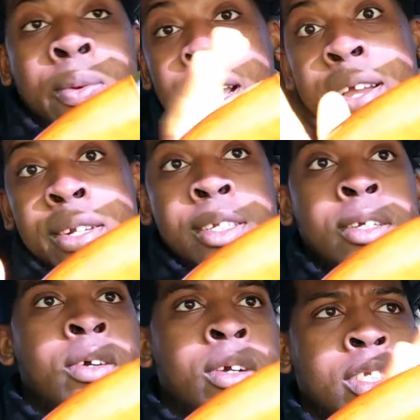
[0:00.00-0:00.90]

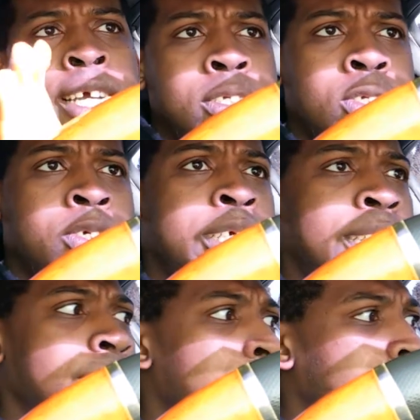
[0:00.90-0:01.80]
around on our tight
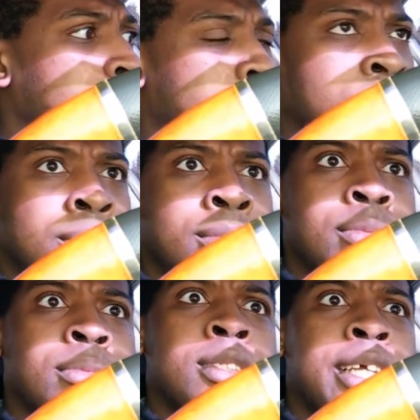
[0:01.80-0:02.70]
street,
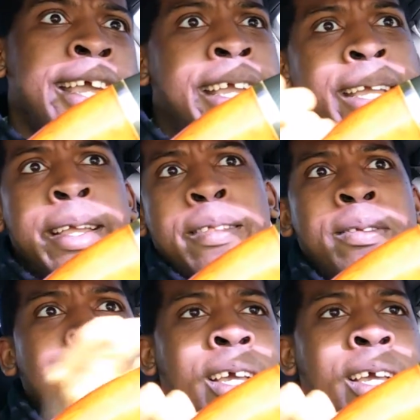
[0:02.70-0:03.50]
and